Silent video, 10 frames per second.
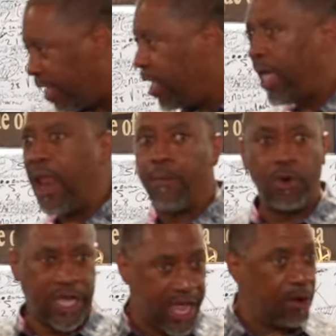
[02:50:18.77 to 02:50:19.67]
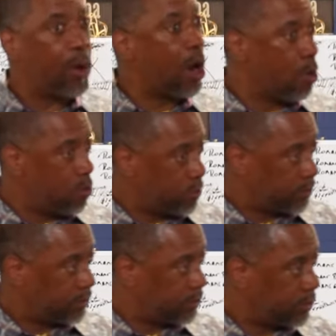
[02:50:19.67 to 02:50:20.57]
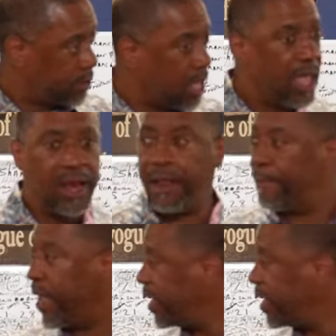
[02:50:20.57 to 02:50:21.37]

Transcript: and I'm going to get it wrong. Right. The better